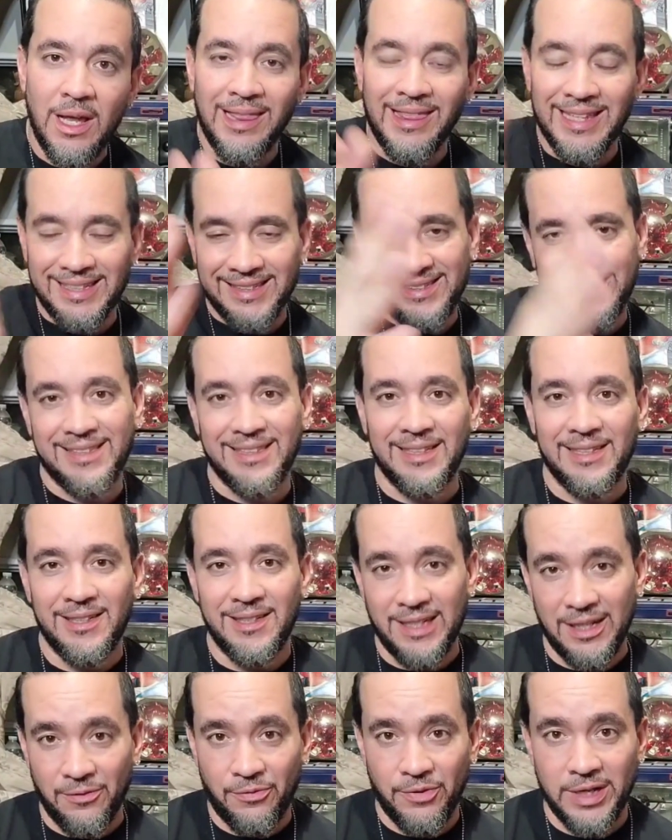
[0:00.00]
Let's see
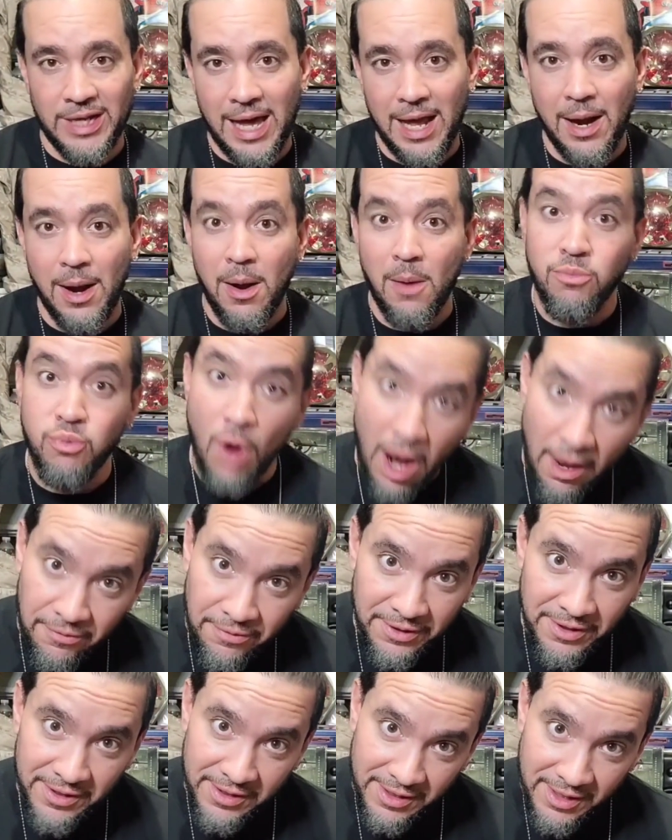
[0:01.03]
if we got a
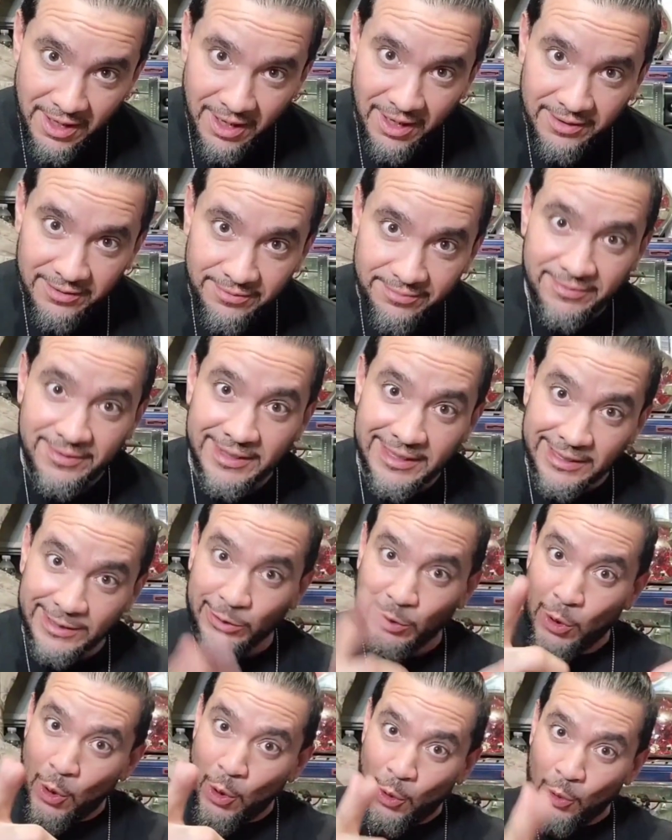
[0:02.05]
profit or not. Let's
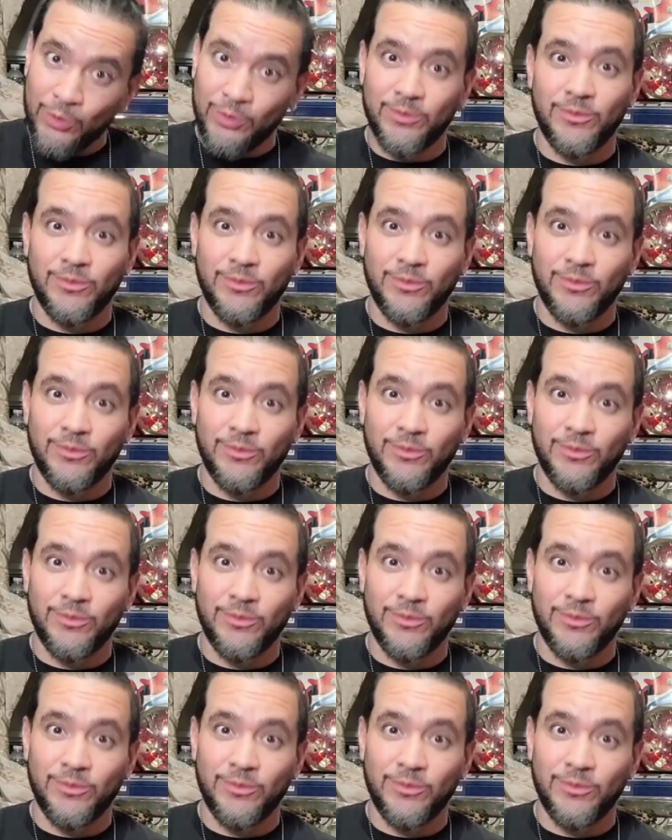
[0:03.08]
go.